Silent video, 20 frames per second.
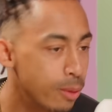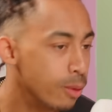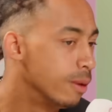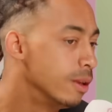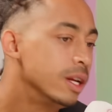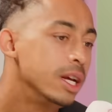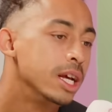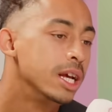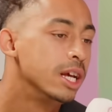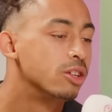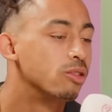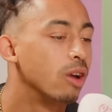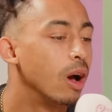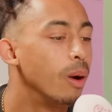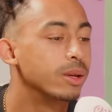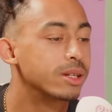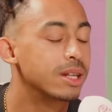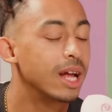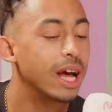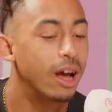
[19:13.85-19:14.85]
And so I
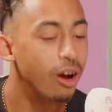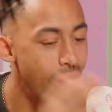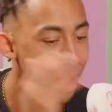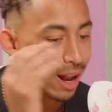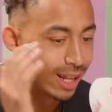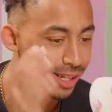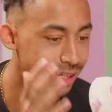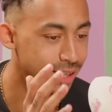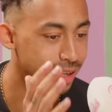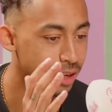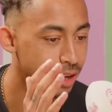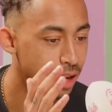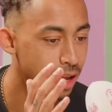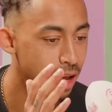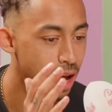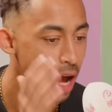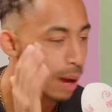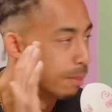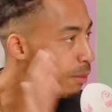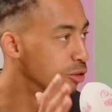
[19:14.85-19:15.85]
was like, all right, listen,
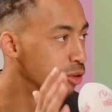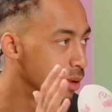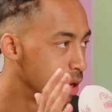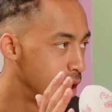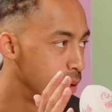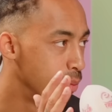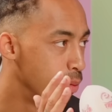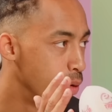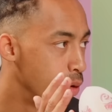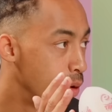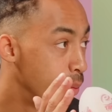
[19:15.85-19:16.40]
I'm not doing it anymore.